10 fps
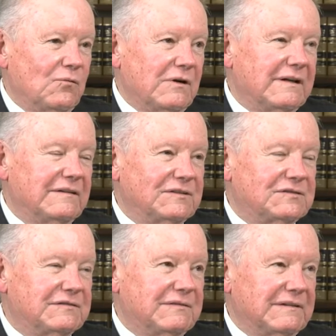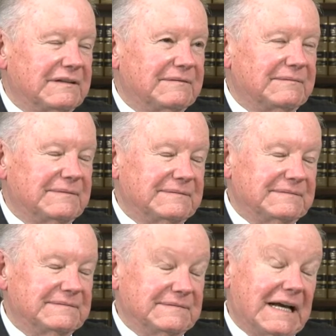Well, one is uh,
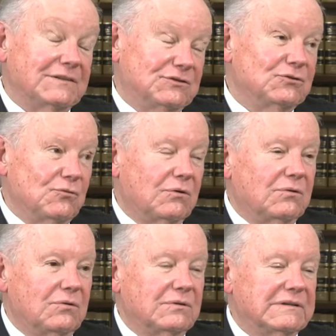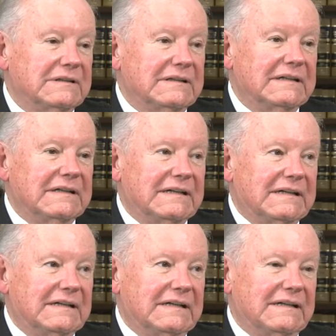not too old
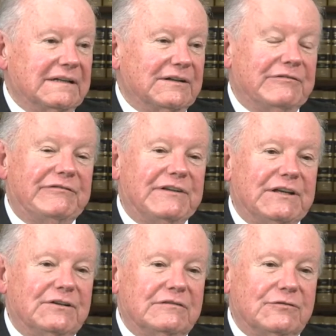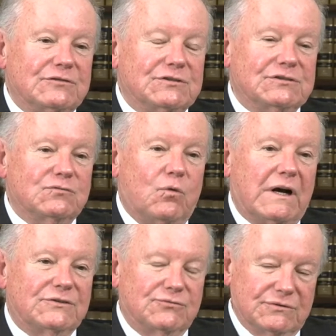uh, versus
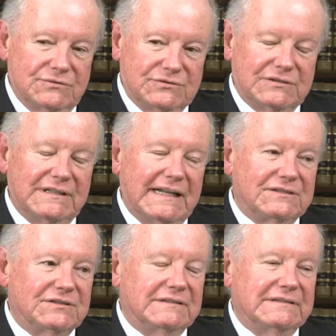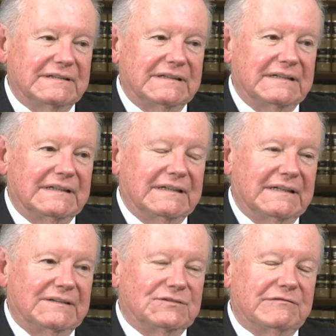Watrous, and that's a
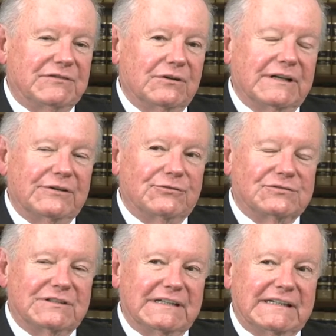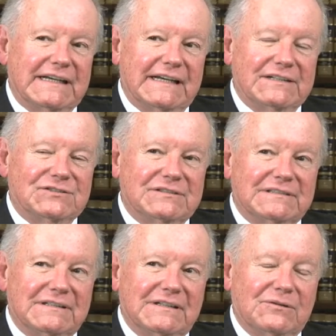it's a very interesting case,
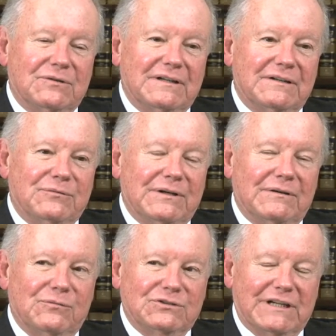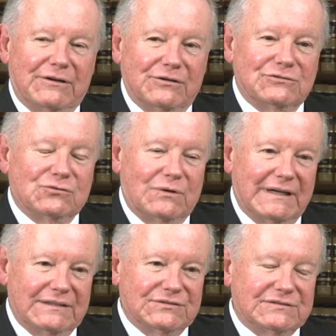uh, which I heard
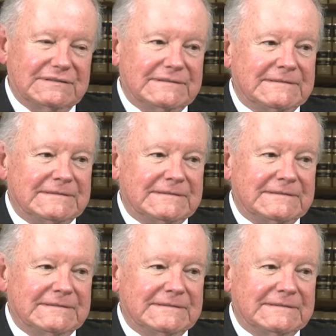twice.